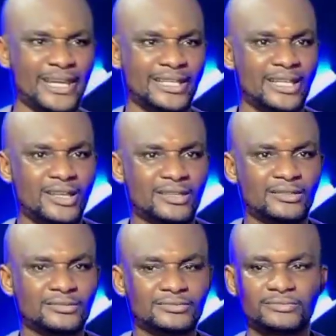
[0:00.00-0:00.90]
men.
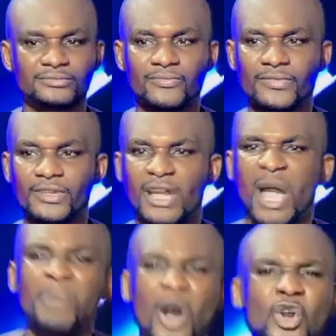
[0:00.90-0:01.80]

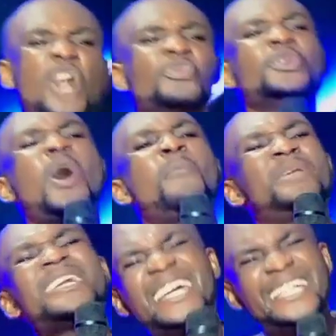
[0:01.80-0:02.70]
But God will not
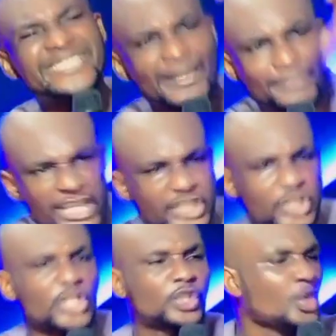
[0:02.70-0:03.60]
bring any
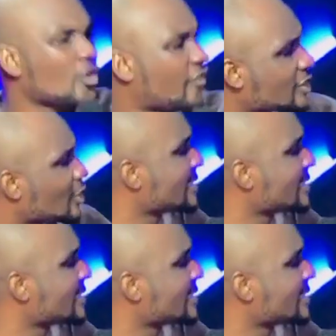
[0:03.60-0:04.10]
temptation to you, 1